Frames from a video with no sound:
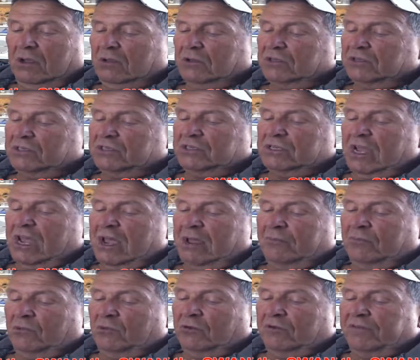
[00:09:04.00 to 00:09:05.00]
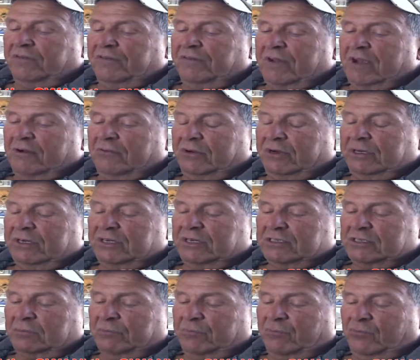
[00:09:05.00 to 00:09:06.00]
Sam looked very
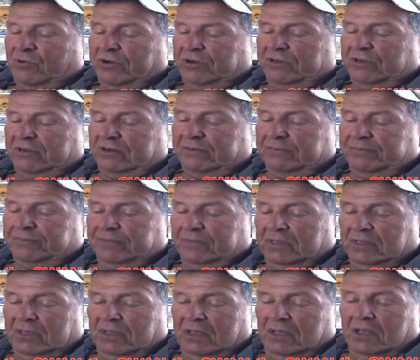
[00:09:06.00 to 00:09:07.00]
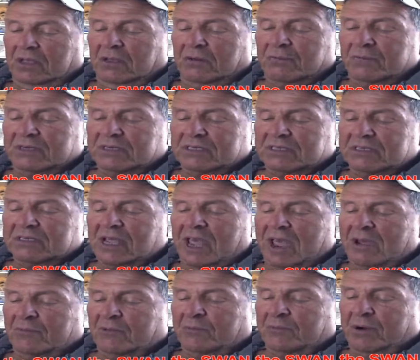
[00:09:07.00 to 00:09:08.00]
disappointed. "Mrs.
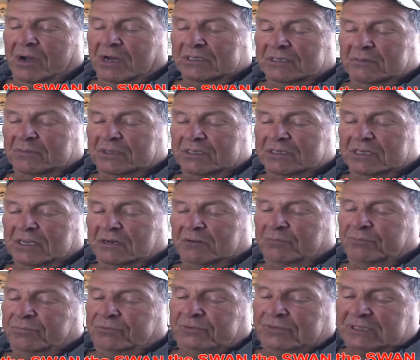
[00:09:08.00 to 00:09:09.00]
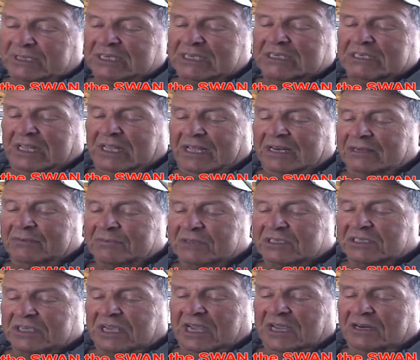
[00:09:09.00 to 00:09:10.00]
Hammerbotham," he said, "please let him
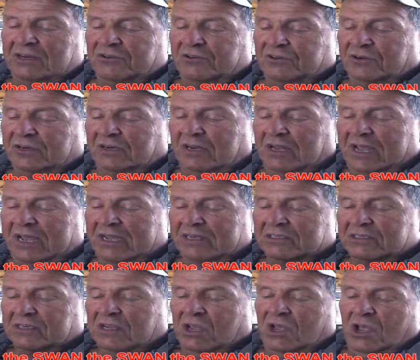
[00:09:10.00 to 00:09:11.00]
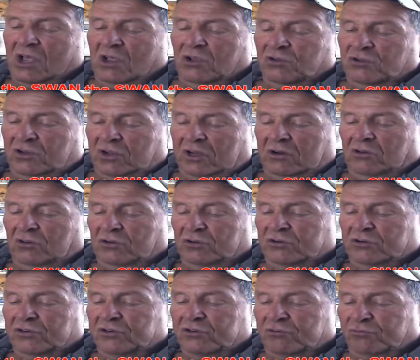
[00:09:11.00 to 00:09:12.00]
stand in your class and
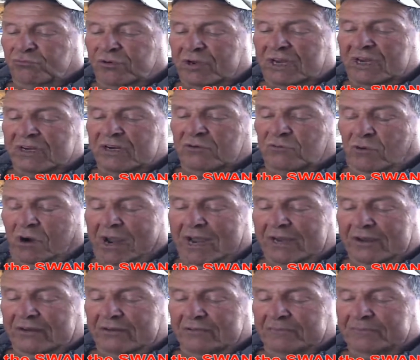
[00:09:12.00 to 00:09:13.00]
learn to read and write."